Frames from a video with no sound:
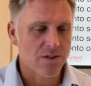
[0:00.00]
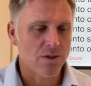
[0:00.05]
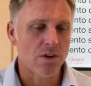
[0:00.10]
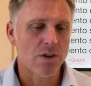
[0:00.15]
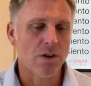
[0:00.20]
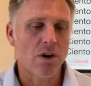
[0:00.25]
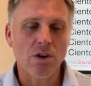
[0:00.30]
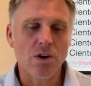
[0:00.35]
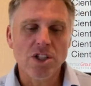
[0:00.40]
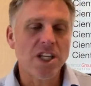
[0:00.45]

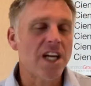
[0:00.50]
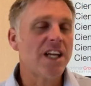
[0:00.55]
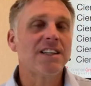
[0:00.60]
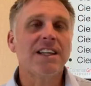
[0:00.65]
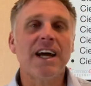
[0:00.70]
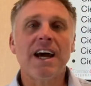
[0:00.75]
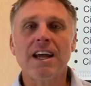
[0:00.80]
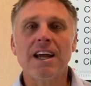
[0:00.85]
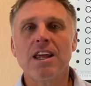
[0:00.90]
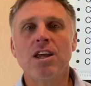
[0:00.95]
or
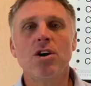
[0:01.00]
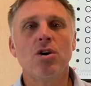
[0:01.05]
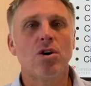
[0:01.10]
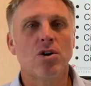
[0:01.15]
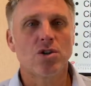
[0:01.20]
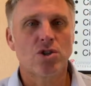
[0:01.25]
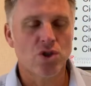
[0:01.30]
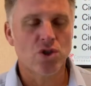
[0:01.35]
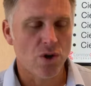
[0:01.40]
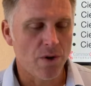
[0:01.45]

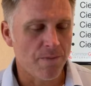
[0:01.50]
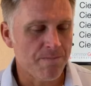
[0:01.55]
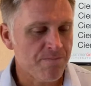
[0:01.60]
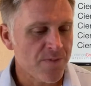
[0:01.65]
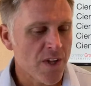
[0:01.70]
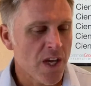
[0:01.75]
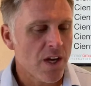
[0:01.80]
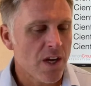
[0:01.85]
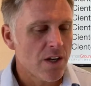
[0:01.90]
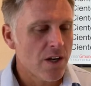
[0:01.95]
88.
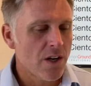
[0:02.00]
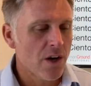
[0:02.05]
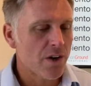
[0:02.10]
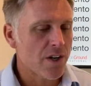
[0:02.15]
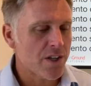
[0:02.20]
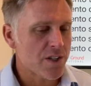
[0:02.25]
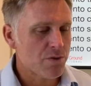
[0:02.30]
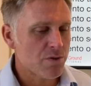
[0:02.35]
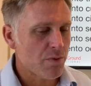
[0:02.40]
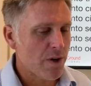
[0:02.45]

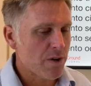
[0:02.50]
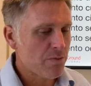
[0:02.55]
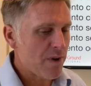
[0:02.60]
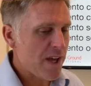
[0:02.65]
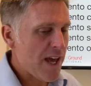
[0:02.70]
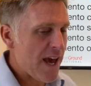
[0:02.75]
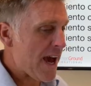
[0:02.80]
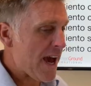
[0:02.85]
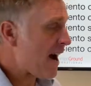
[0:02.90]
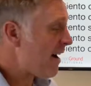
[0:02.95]
Notice when we
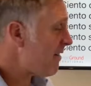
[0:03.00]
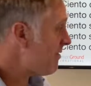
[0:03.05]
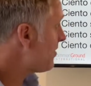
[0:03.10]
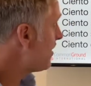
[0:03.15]
have